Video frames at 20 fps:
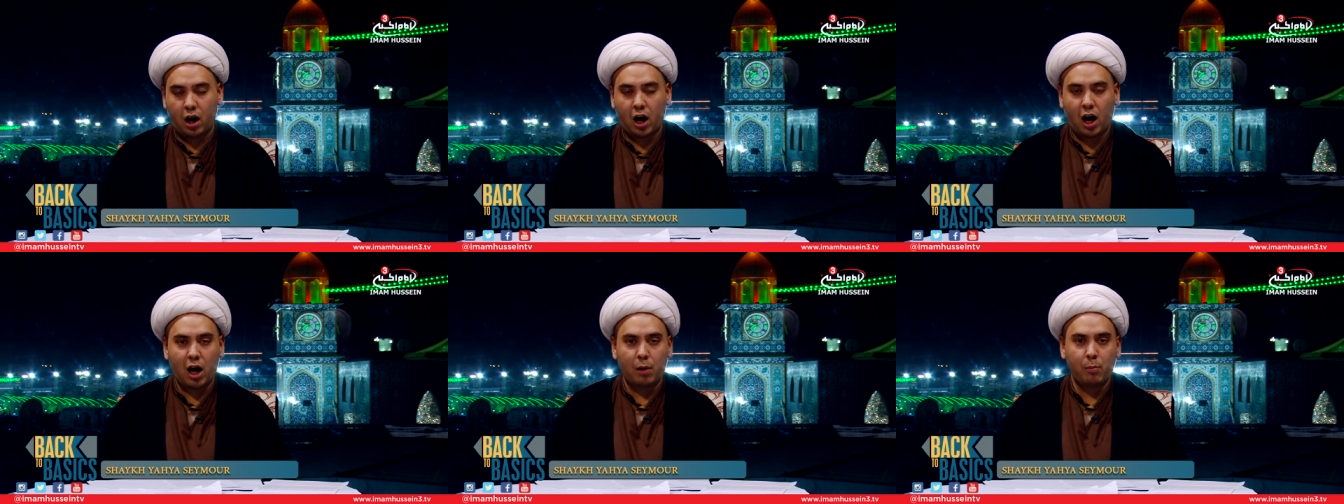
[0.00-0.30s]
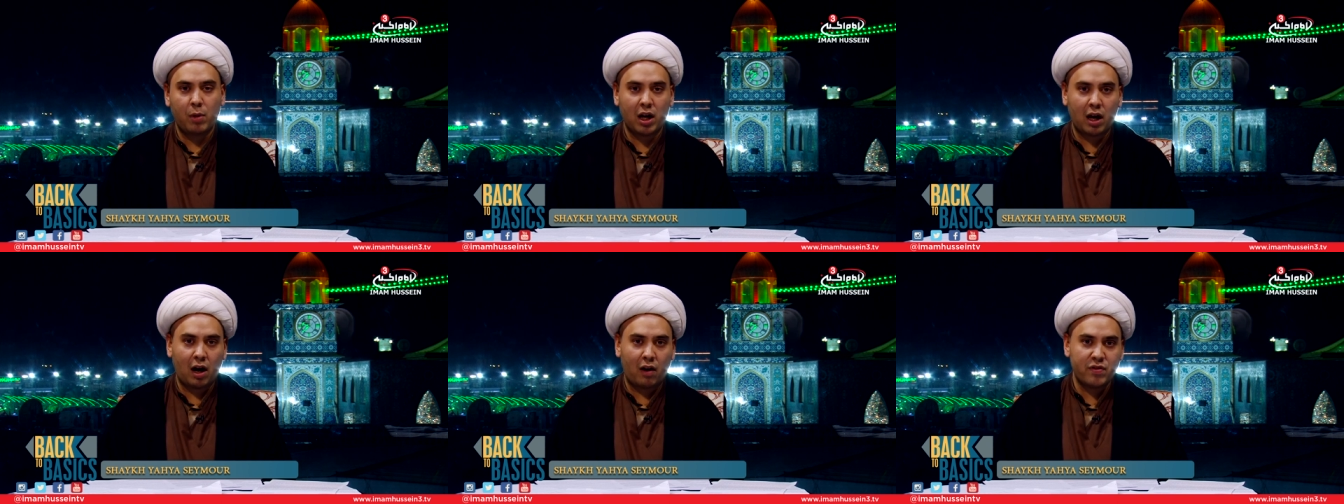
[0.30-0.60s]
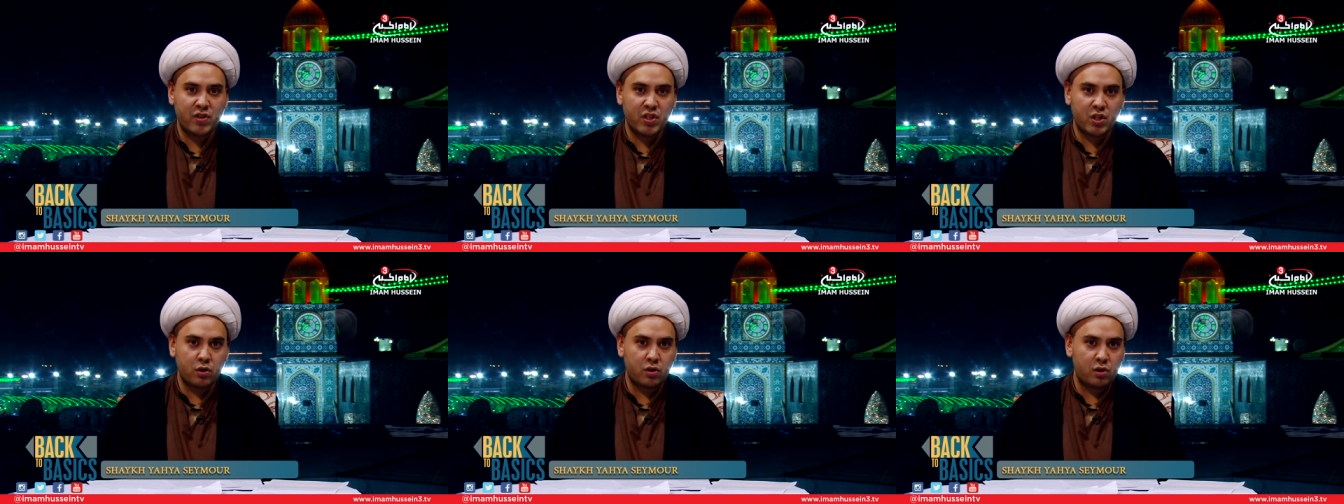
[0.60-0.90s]
I might
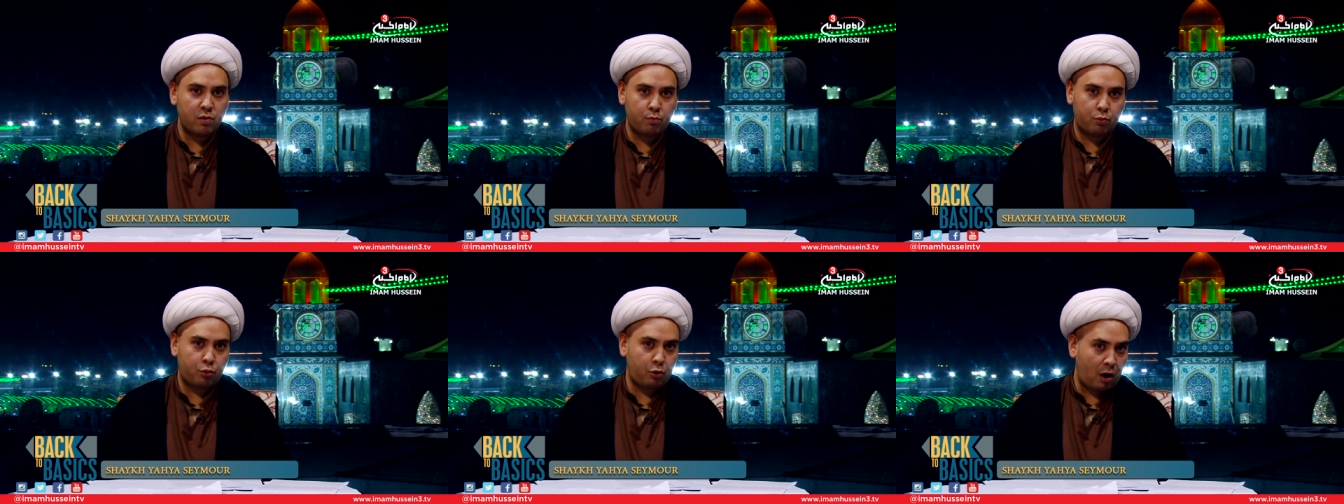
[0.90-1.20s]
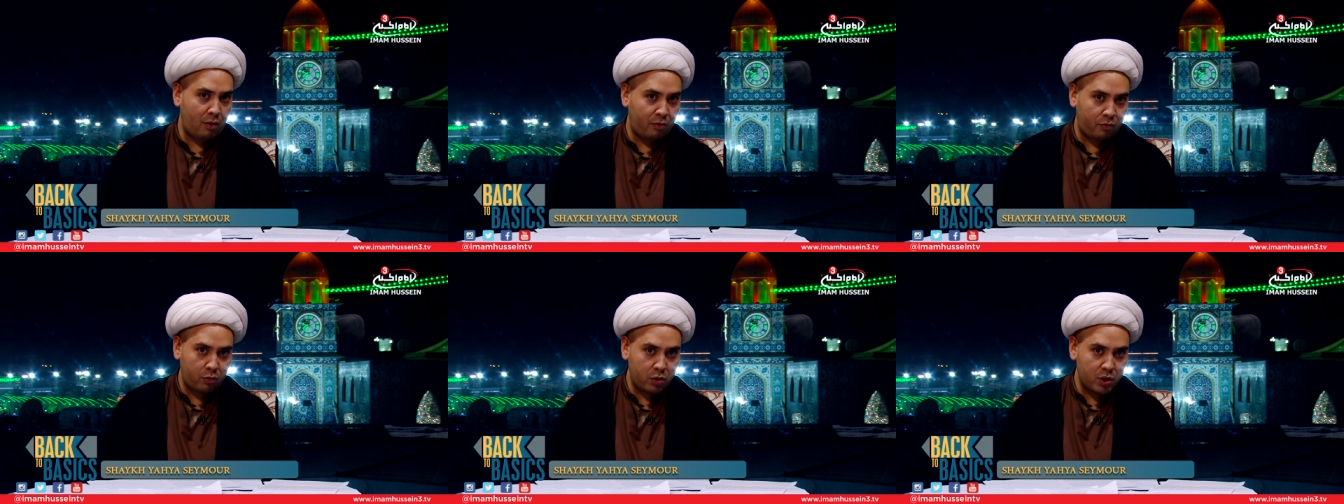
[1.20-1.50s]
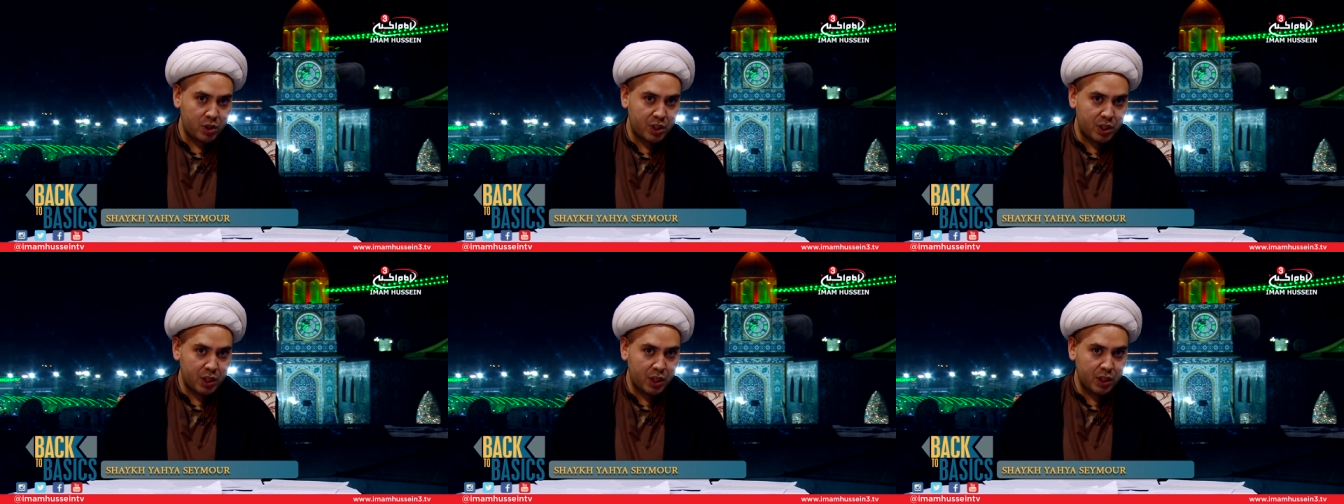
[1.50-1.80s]
have certain
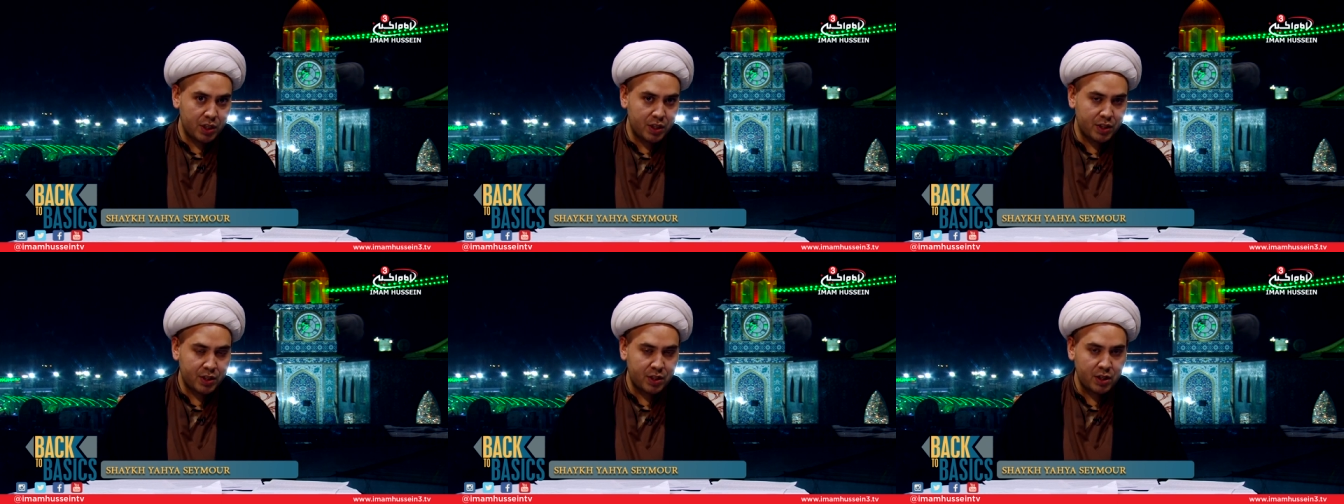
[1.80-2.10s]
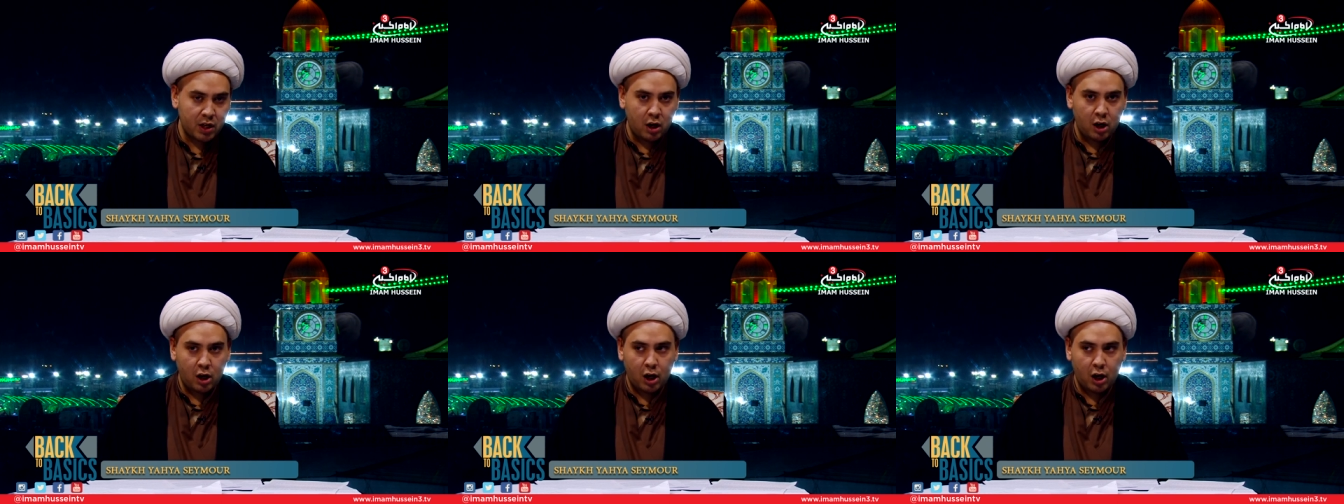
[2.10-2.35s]
preferences,